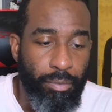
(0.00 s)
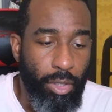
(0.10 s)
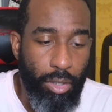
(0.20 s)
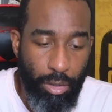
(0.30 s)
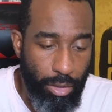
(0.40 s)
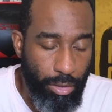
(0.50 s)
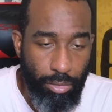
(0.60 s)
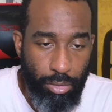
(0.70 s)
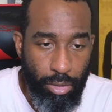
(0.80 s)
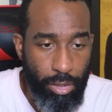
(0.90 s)
current
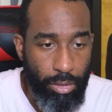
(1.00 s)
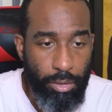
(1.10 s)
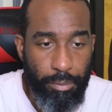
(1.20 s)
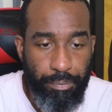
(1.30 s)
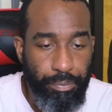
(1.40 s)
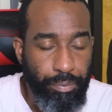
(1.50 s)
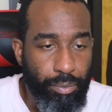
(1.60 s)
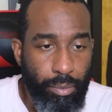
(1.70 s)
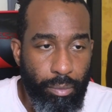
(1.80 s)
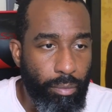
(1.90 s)
users,
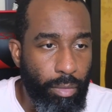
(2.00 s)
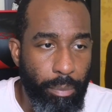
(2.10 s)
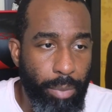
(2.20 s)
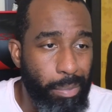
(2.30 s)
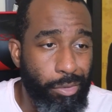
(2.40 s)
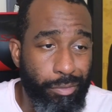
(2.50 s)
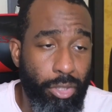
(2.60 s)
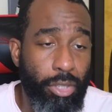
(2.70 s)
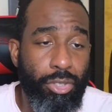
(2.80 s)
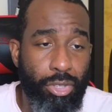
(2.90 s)
people who've
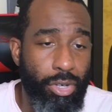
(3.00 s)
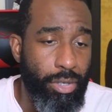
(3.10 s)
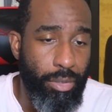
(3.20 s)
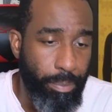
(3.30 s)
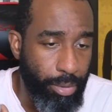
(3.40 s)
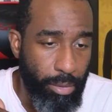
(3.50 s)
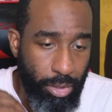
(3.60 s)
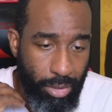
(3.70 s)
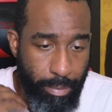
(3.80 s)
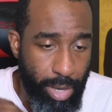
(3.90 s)
just churned are pretty
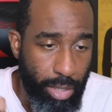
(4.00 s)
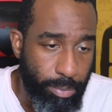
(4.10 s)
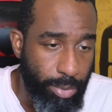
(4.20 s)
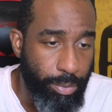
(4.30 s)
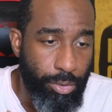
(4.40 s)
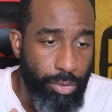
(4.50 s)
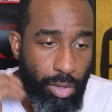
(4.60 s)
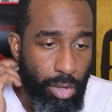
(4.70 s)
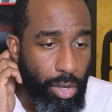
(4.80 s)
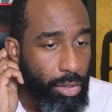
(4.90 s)
much the best people
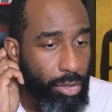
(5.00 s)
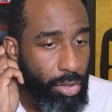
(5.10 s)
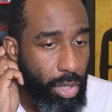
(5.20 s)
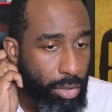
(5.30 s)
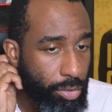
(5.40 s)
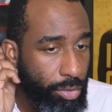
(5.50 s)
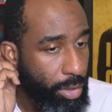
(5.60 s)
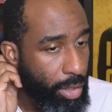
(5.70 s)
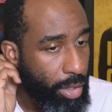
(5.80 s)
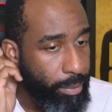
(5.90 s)
to talk to,
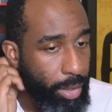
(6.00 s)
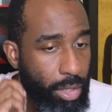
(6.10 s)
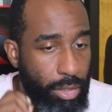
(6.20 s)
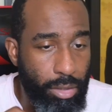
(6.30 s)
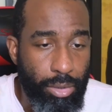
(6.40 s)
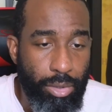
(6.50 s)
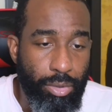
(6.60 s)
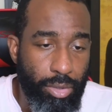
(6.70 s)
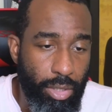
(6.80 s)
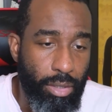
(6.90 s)
because they're
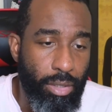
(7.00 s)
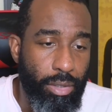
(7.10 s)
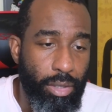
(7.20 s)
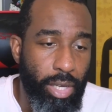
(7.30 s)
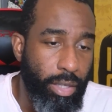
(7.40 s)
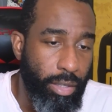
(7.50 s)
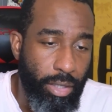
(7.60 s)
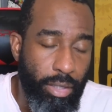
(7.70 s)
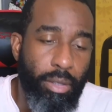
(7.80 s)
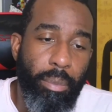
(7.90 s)
using it, they're liking
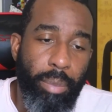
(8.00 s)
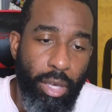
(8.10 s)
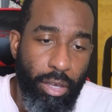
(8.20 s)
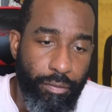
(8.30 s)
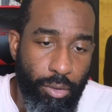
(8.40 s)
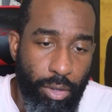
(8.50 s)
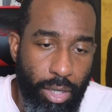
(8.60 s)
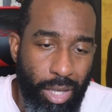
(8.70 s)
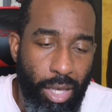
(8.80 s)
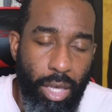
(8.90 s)
it, they're paying for
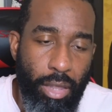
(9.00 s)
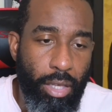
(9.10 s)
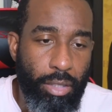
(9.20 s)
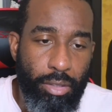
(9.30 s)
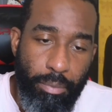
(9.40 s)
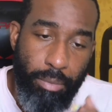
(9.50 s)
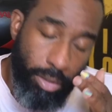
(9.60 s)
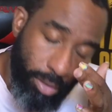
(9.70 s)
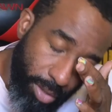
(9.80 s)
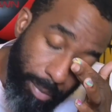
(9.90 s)
it, and then something
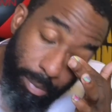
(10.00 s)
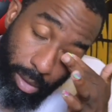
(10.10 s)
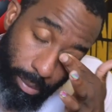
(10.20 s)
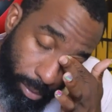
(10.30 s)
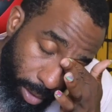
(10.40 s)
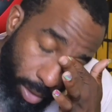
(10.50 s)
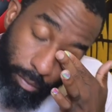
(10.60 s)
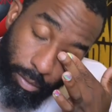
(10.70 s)
stopped them from